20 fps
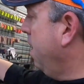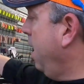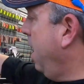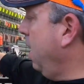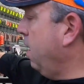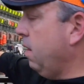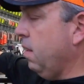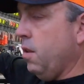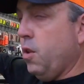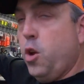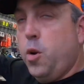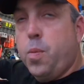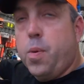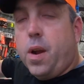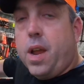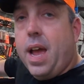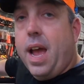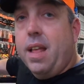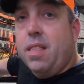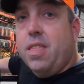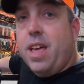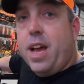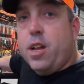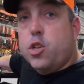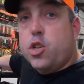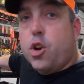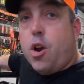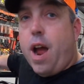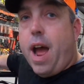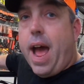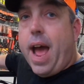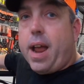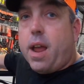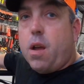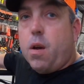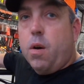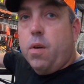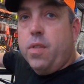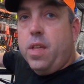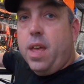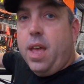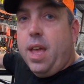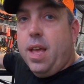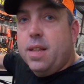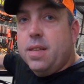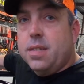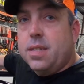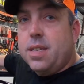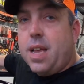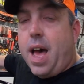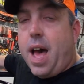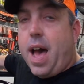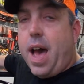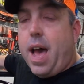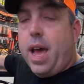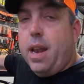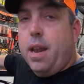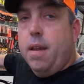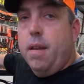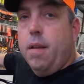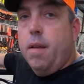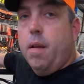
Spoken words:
and lubricate that track on the inside,